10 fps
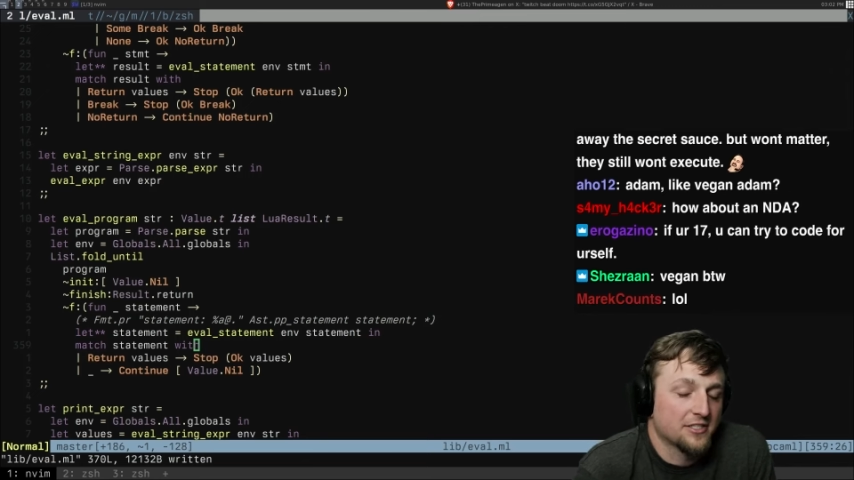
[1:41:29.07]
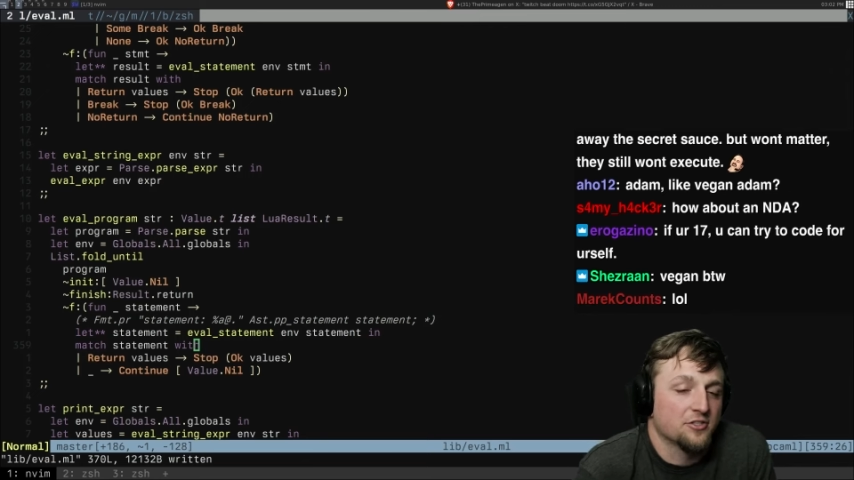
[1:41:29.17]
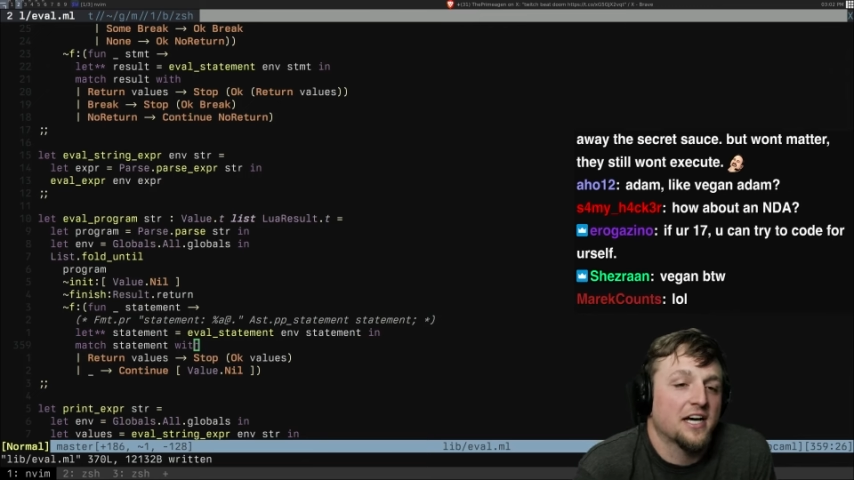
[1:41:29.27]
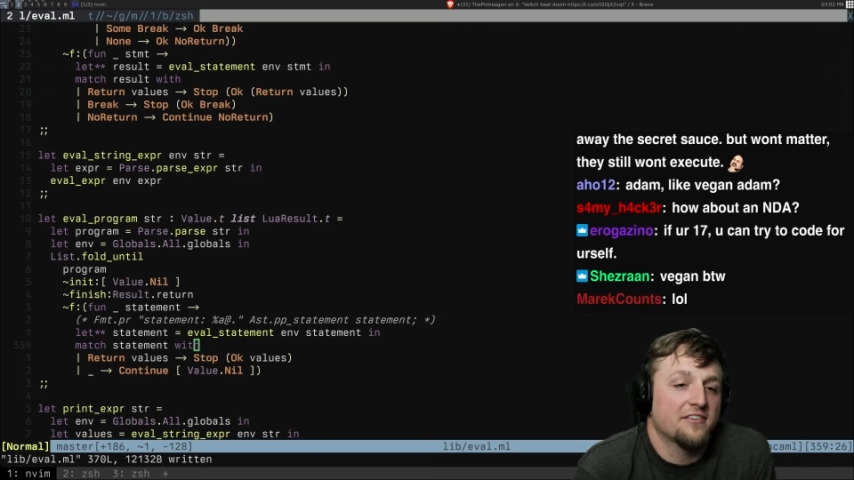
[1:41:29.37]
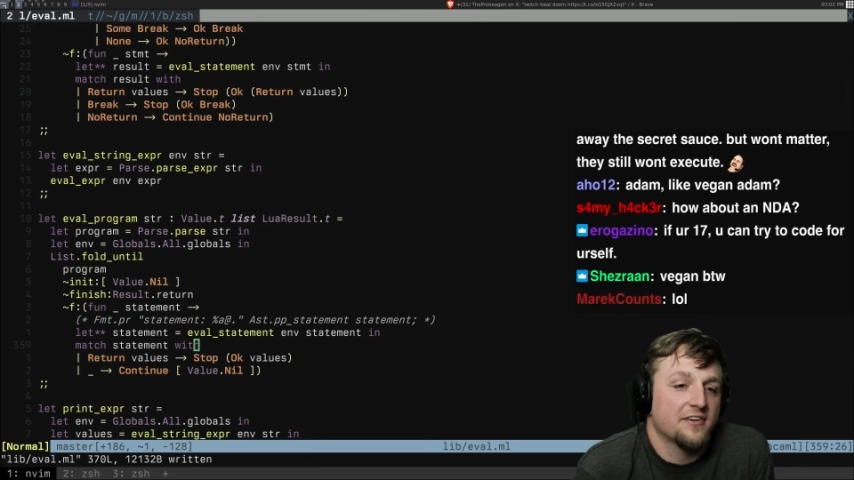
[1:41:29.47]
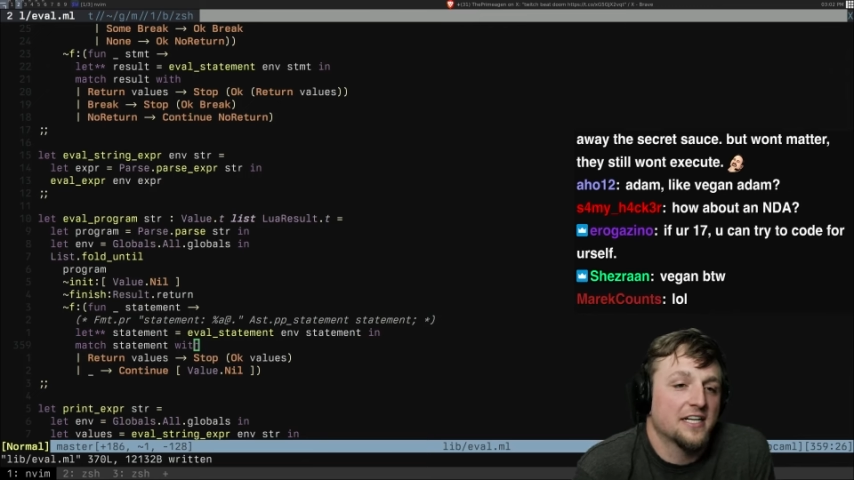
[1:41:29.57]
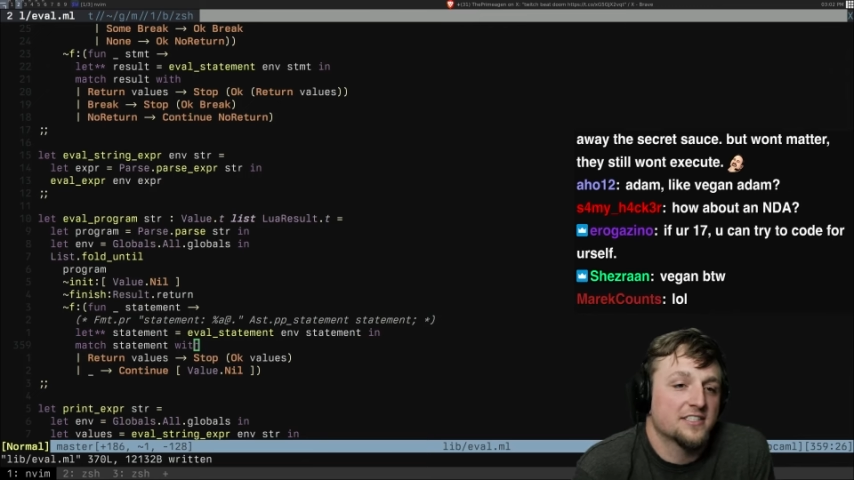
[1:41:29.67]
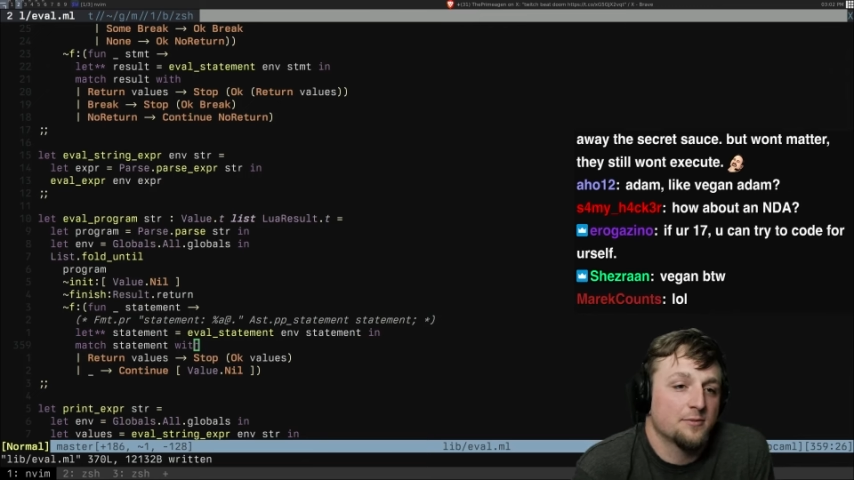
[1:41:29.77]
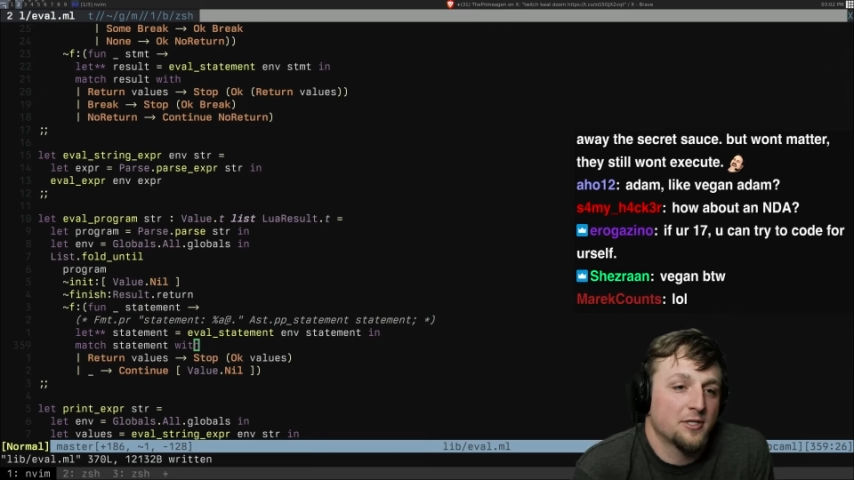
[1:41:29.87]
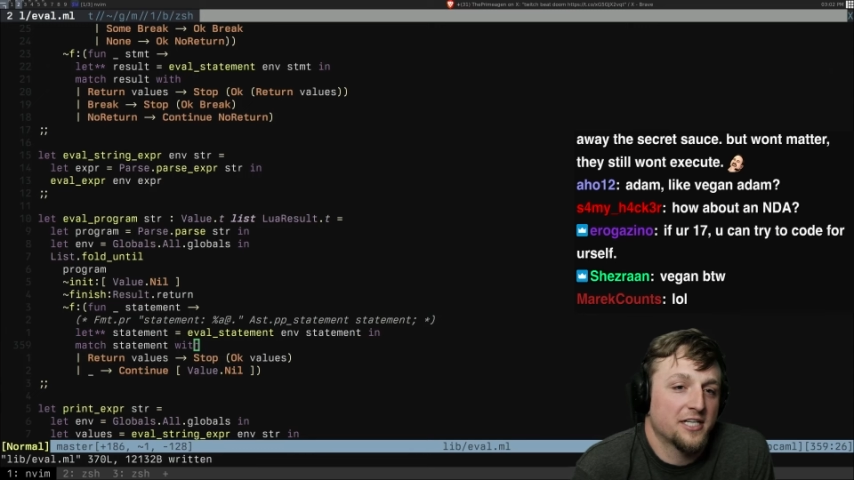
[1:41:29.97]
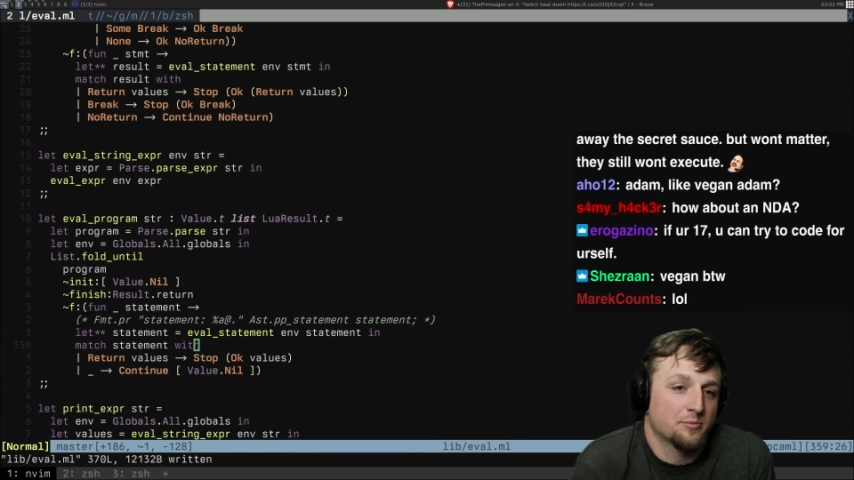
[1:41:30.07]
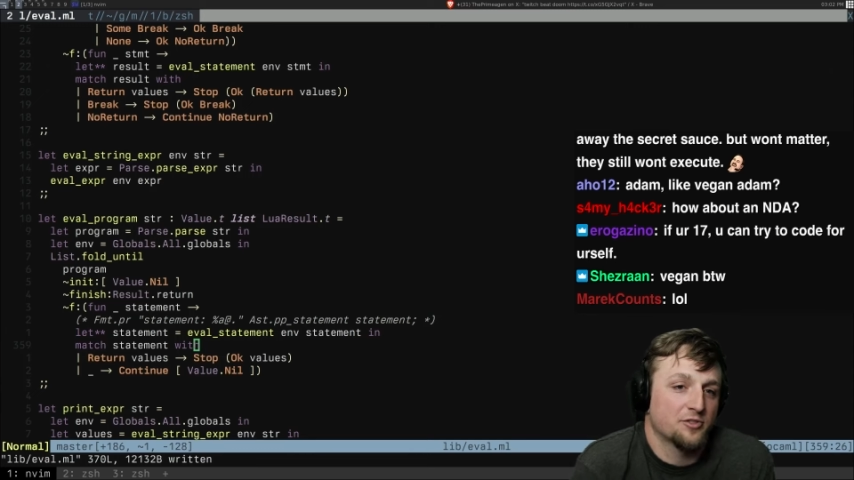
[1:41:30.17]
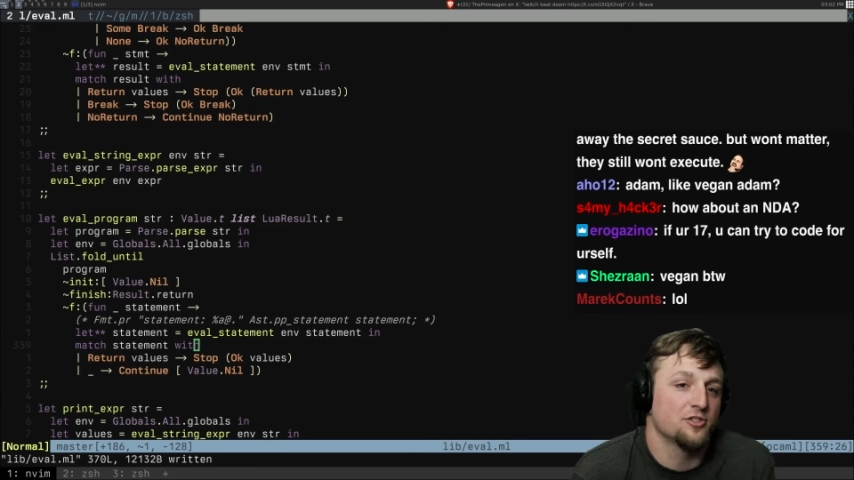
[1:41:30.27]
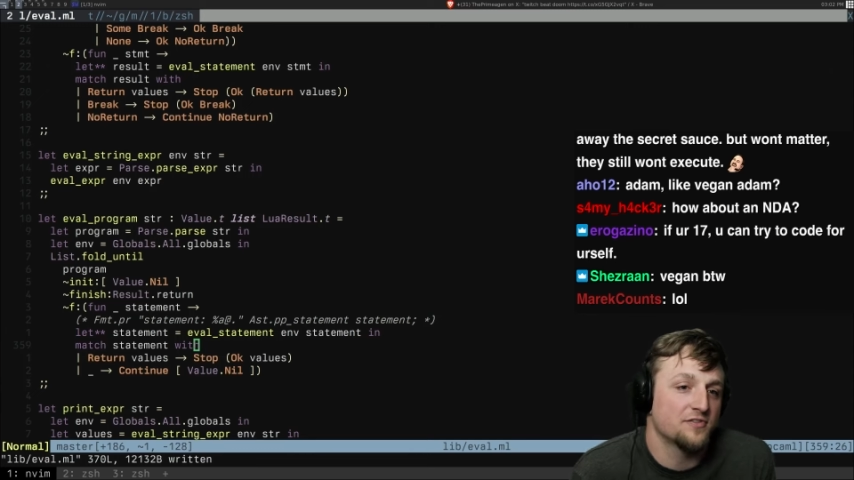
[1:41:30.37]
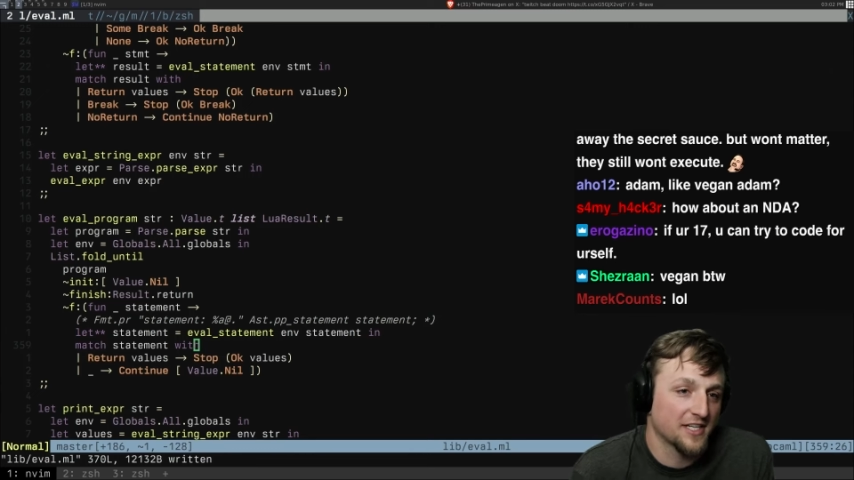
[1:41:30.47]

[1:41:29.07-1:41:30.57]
You gotta find some way to prove